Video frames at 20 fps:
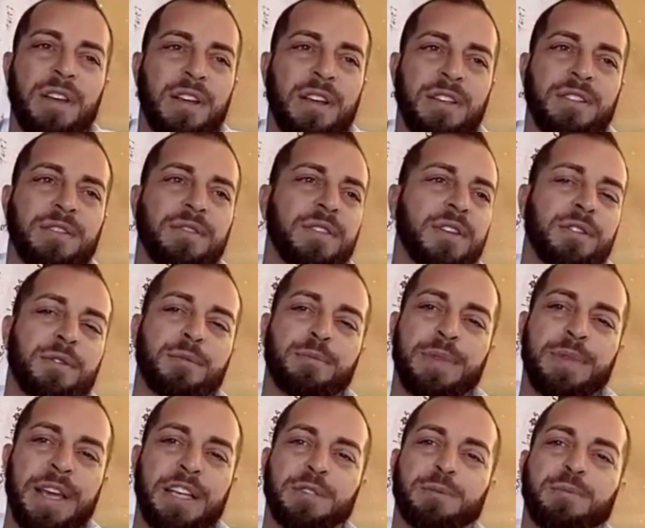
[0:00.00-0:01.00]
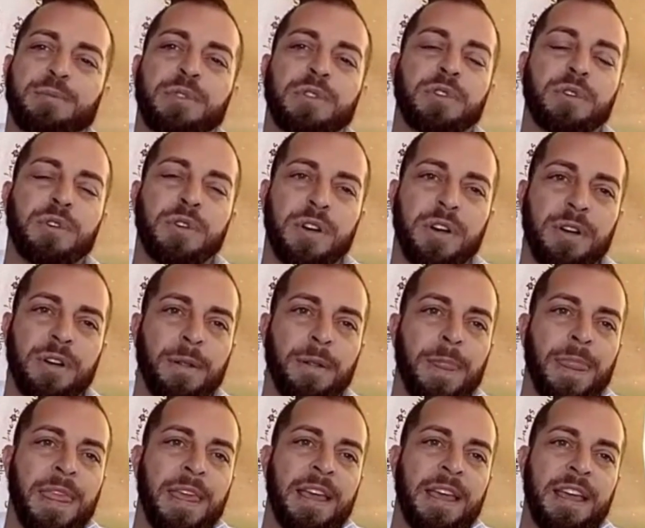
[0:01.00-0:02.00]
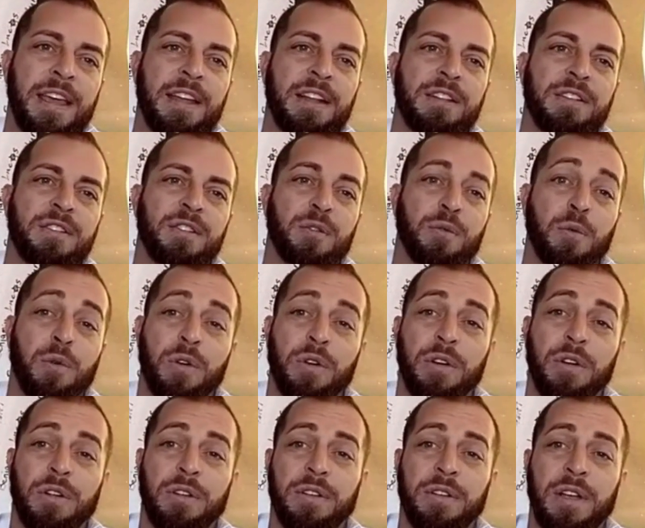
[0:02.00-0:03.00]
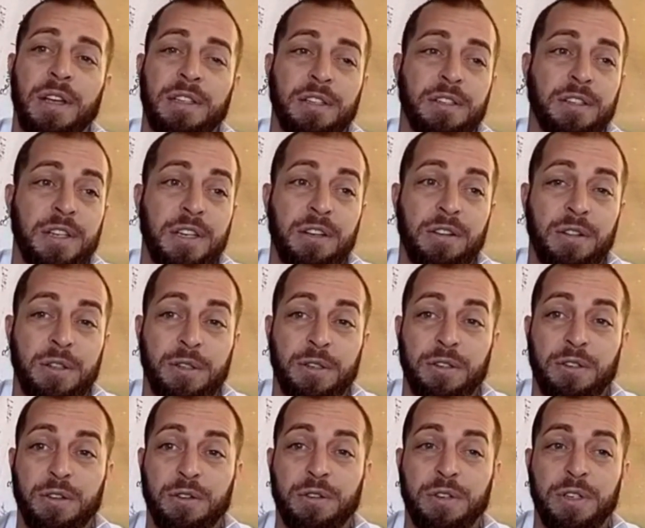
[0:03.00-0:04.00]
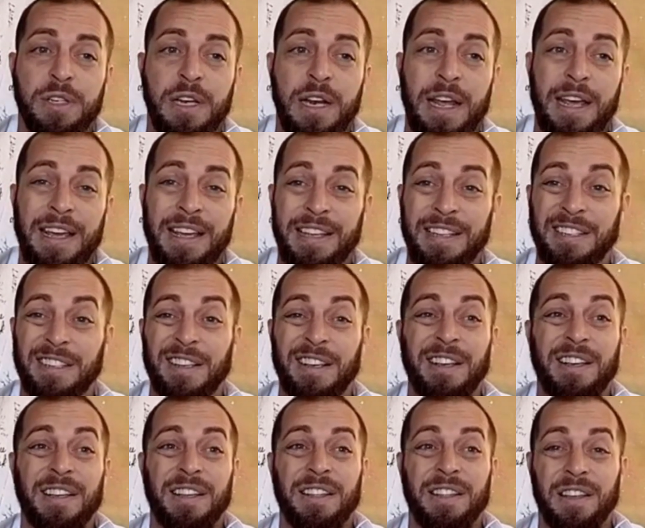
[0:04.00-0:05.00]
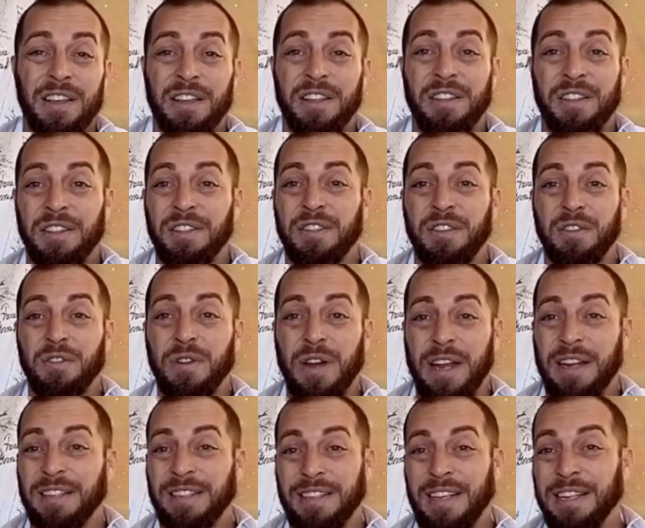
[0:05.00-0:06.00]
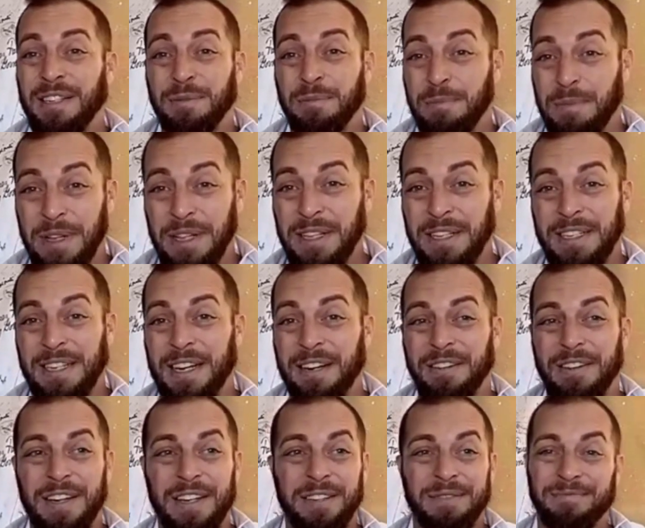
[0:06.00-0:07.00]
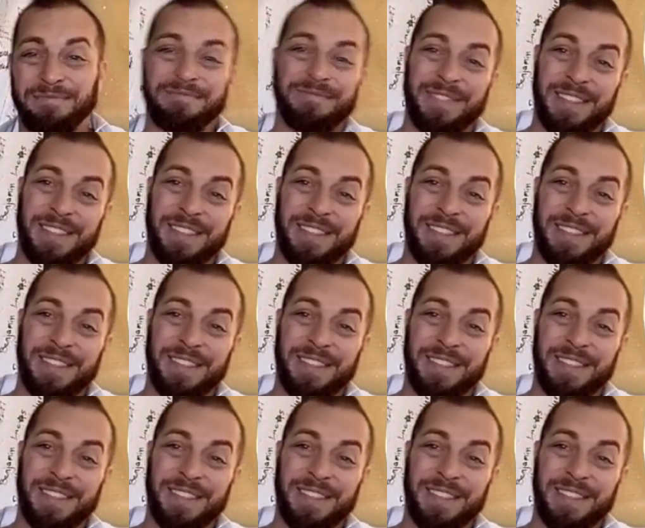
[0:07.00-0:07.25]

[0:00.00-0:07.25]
Because, you know, the biggest polluter in the world as a single institution today is the United States military,